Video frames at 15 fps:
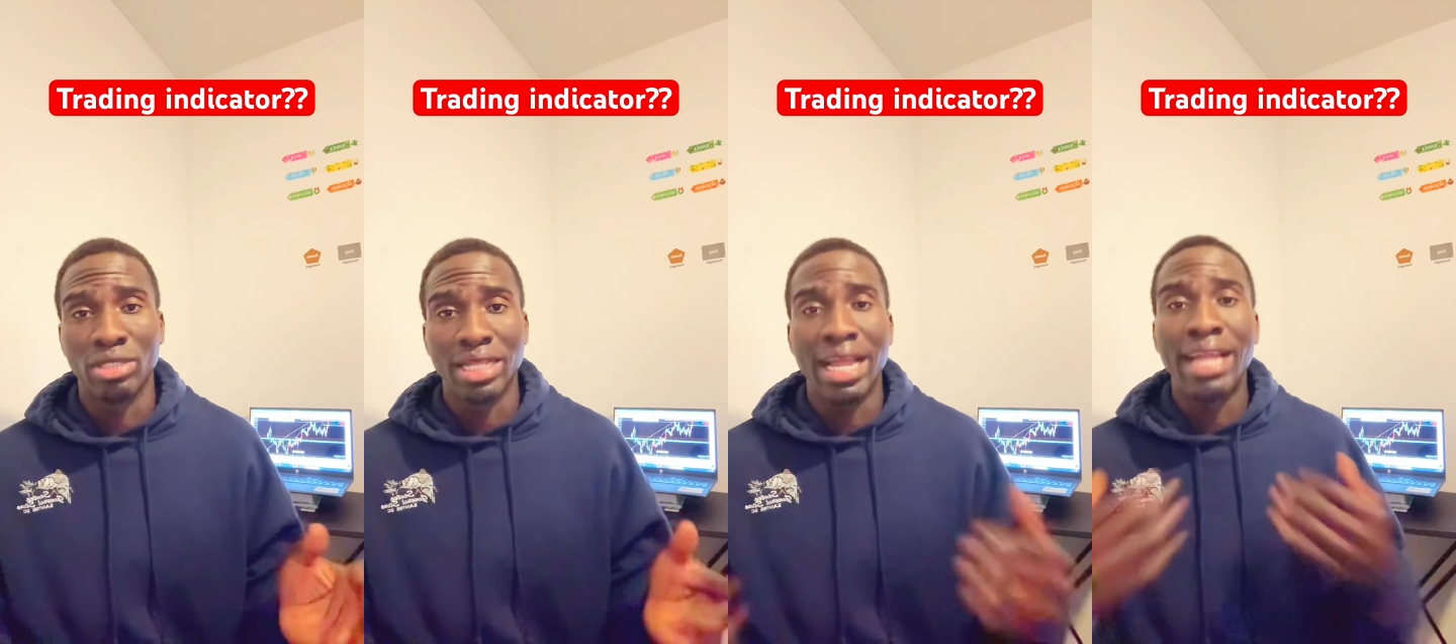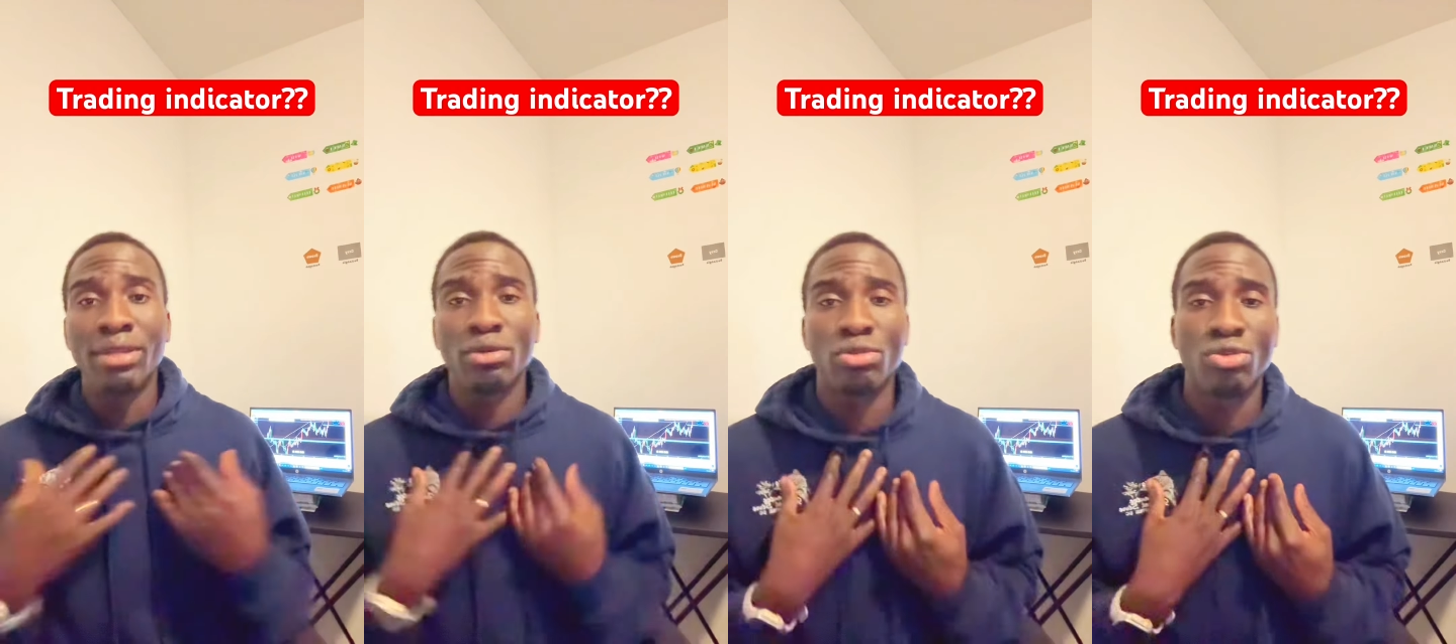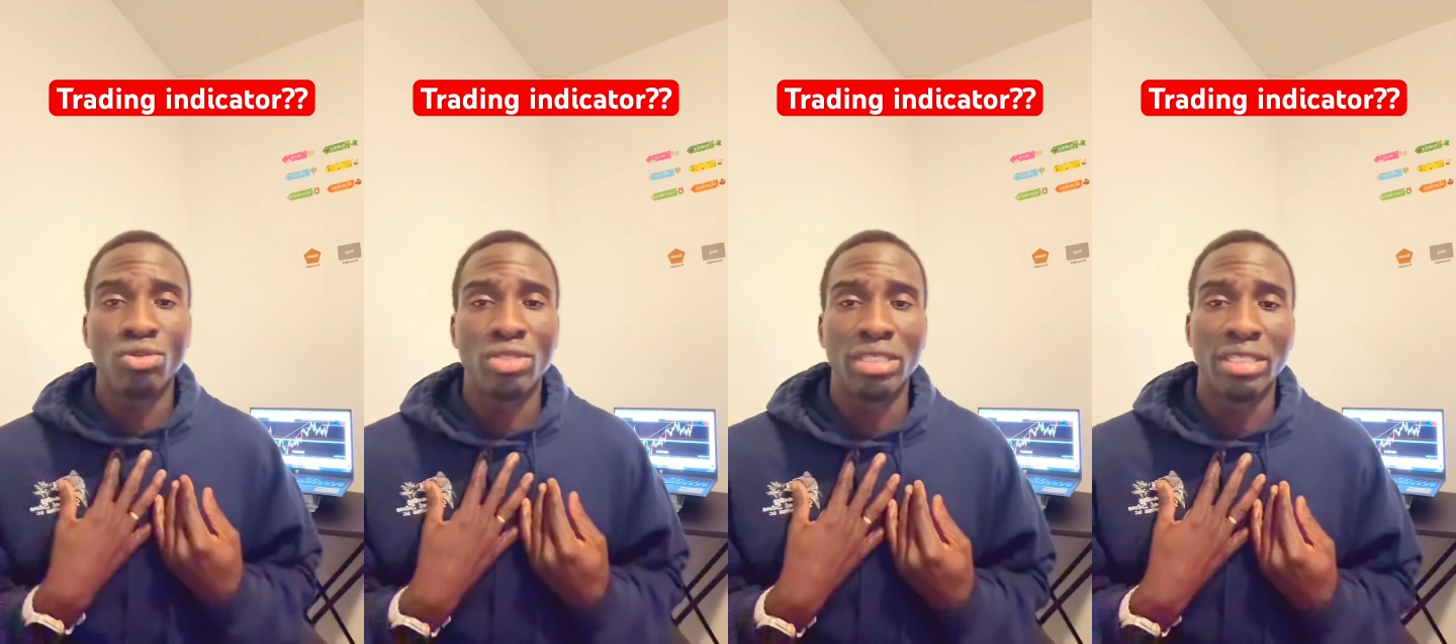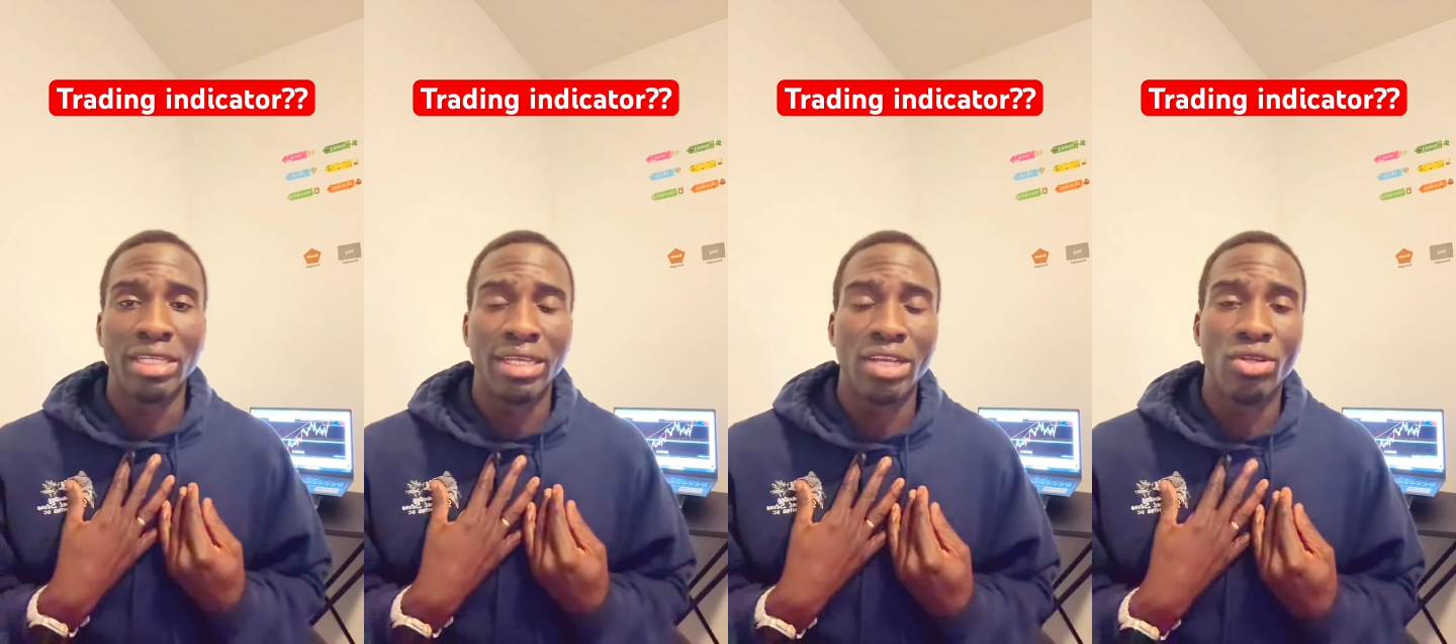I don't use
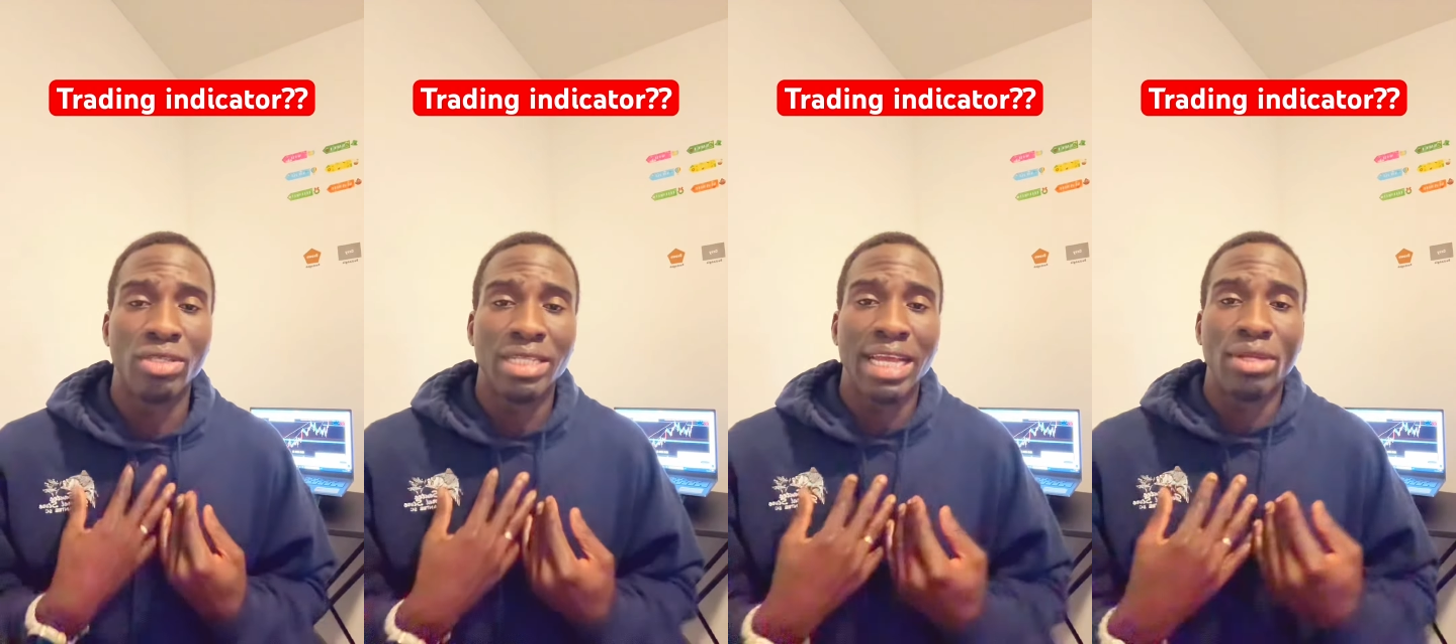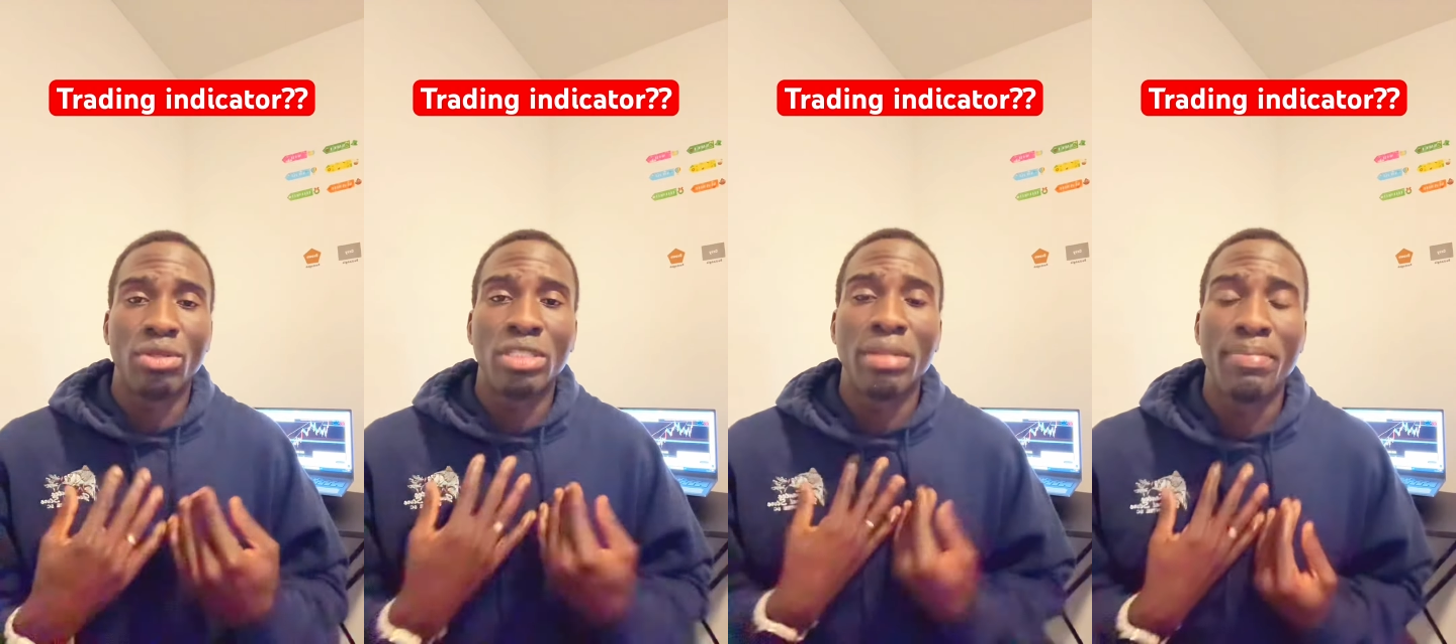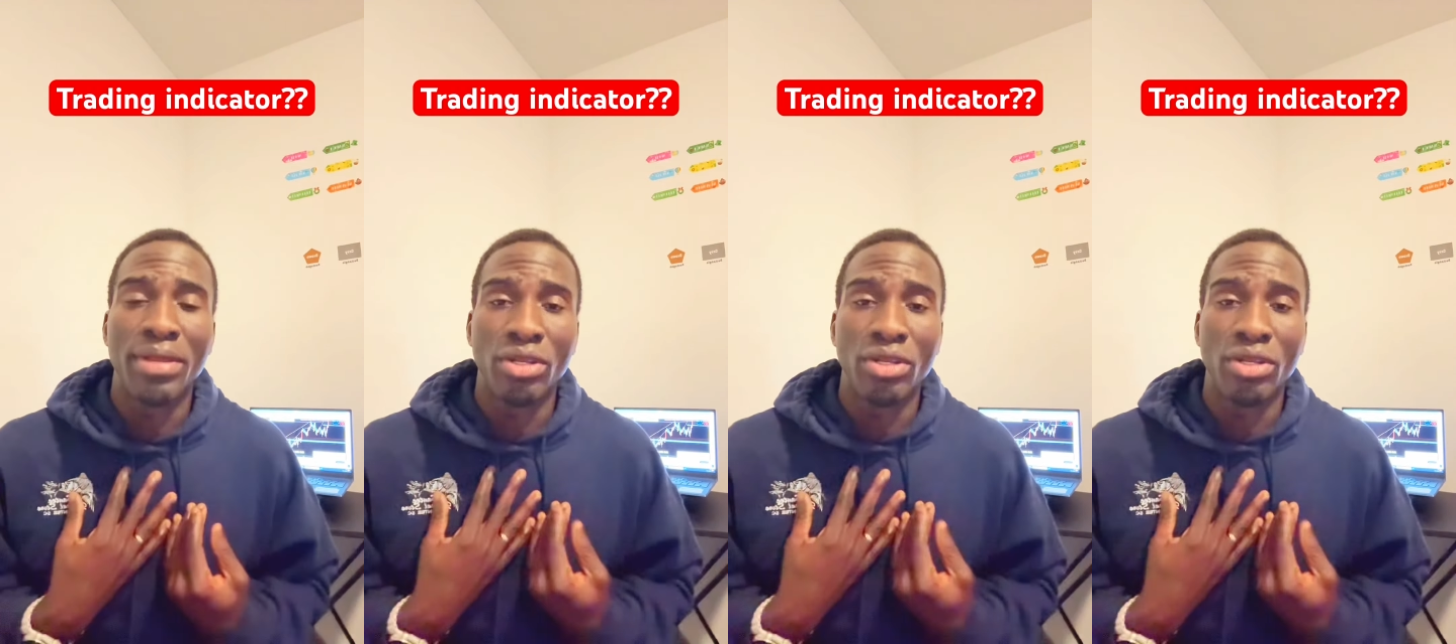indicators. I don't depend